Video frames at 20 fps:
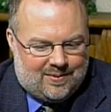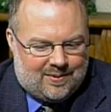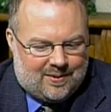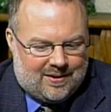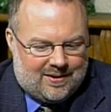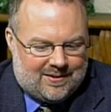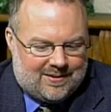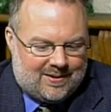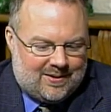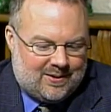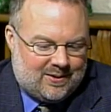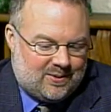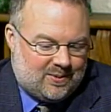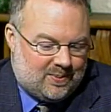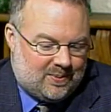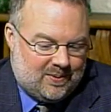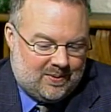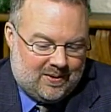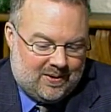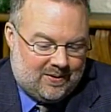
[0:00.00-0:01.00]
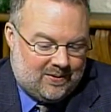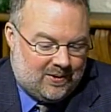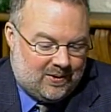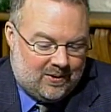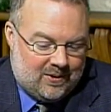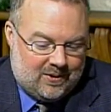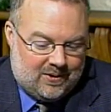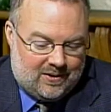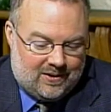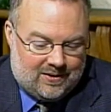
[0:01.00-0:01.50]
for instance, let me give you
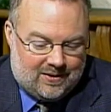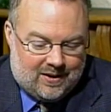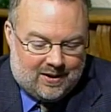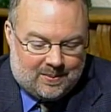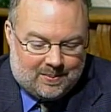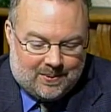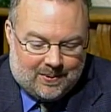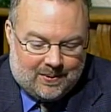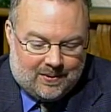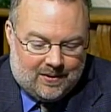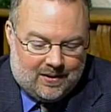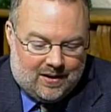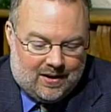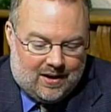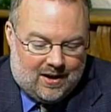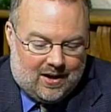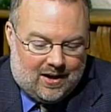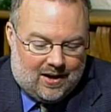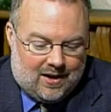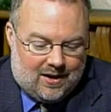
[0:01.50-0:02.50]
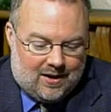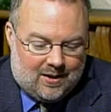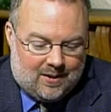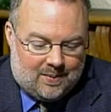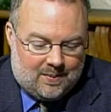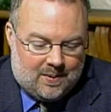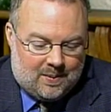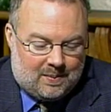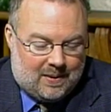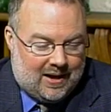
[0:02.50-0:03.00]
a good example.
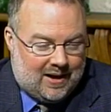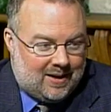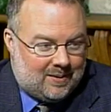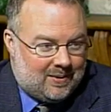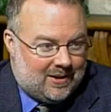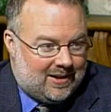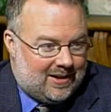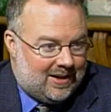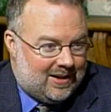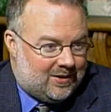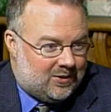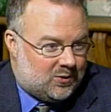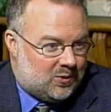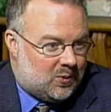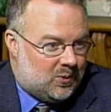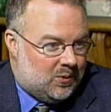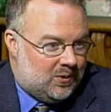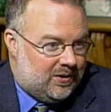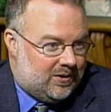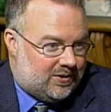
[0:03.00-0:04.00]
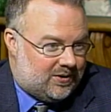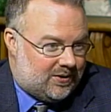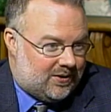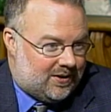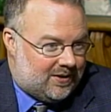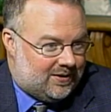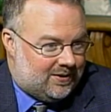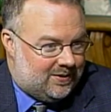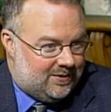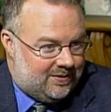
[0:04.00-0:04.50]
The Miami-Dade School
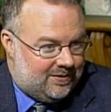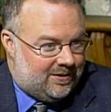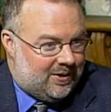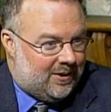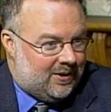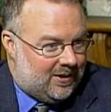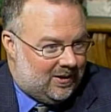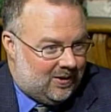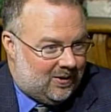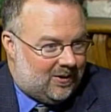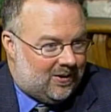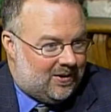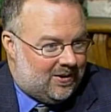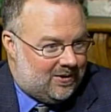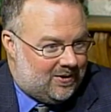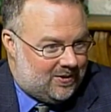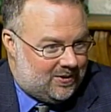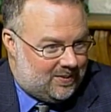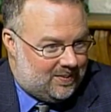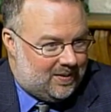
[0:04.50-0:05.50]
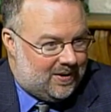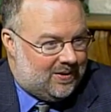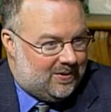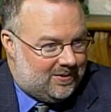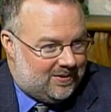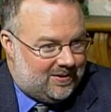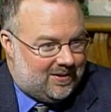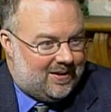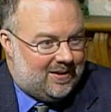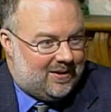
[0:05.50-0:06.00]
District is a very large
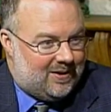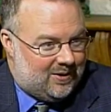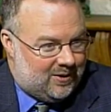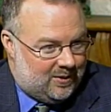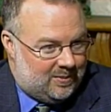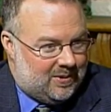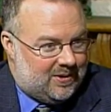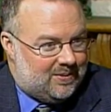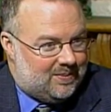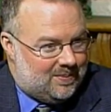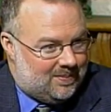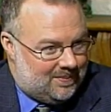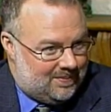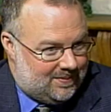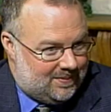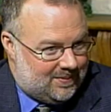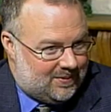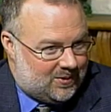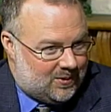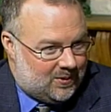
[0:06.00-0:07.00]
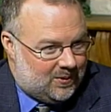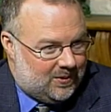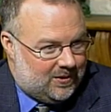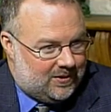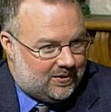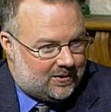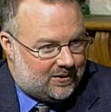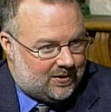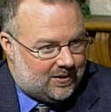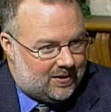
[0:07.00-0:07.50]
inner-city urban school
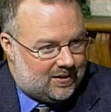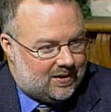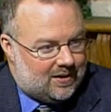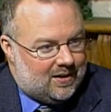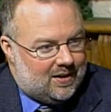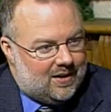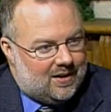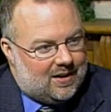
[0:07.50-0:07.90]
district.